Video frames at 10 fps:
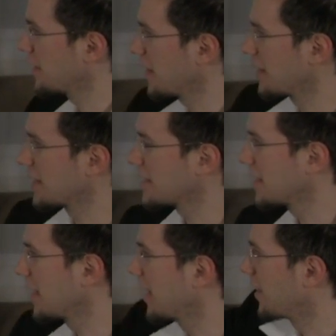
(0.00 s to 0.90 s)
rewrite this
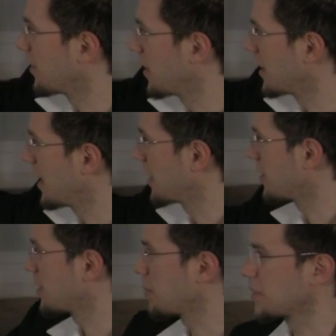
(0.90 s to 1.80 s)
thing and I'll write the
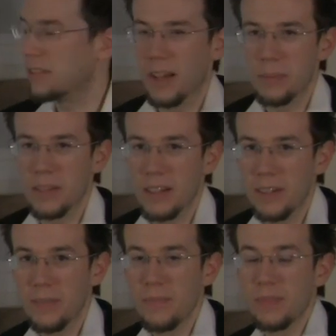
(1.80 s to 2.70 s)
answers up in the top
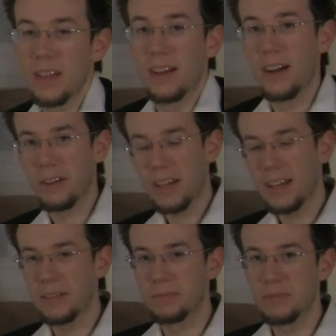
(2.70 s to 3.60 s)
there.
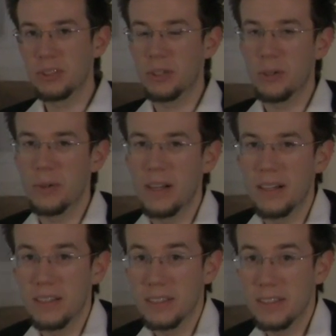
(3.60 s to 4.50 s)
Okay, so
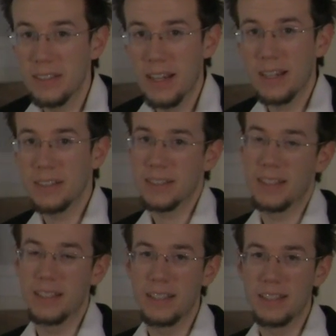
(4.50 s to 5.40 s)
I'll see you guys
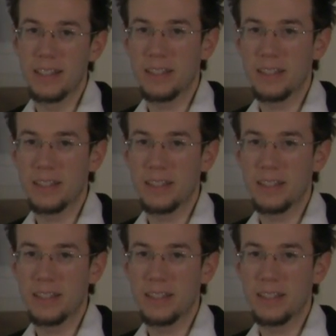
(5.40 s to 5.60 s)
in the